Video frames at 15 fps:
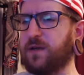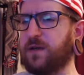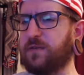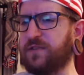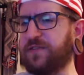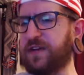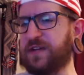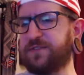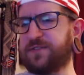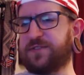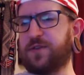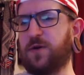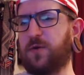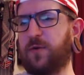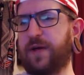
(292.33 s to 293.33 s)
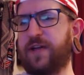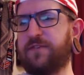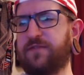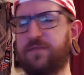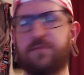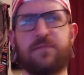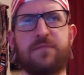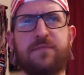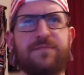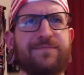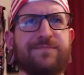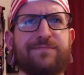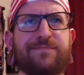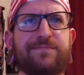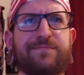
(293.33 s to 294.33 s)
we've gotten so away from
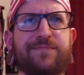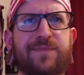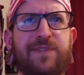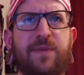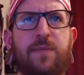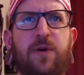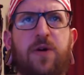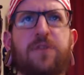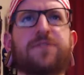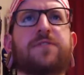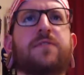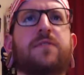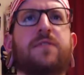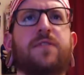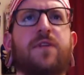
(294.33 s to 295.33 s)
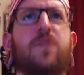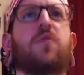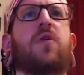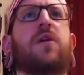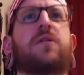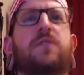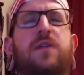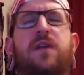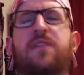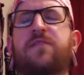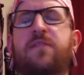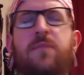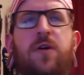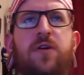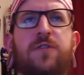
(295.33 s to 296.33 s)
the malt and the quality
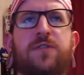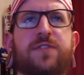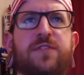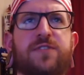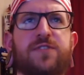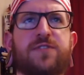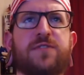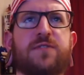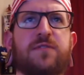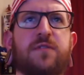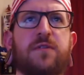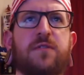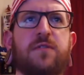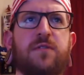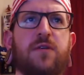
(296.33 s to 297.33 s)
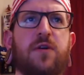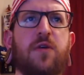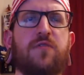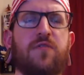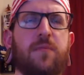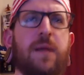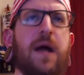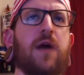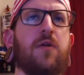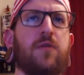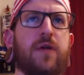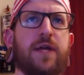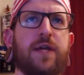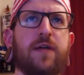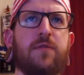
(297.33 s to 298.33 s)
of the malt and just
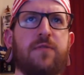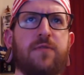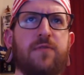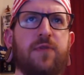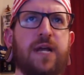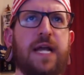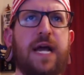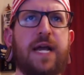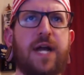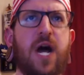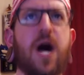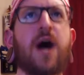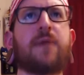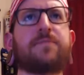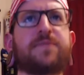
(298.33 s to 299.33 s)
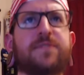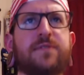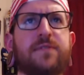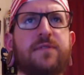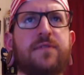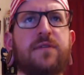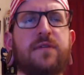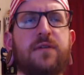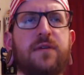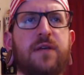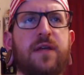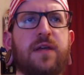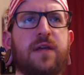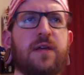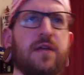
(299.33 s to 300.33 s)
overpowering it with what kind of hops
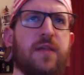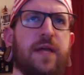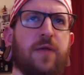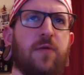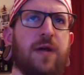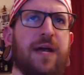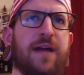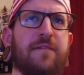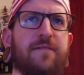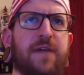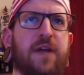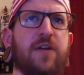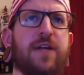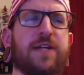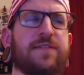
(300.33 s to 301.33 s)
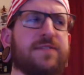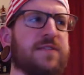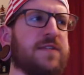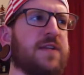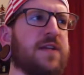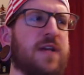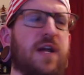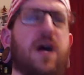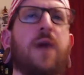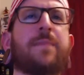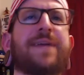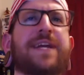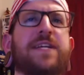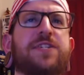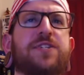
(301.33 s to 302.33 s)
and like what kind of variants and
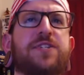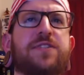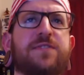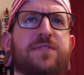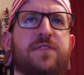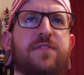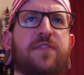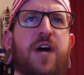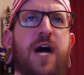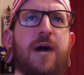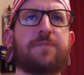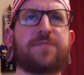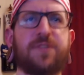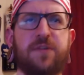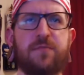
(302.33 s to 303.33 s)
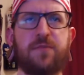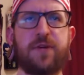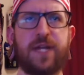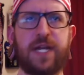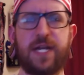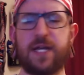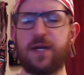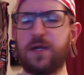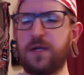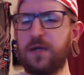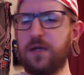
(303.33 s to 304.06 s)
combinations of hops you can put in it.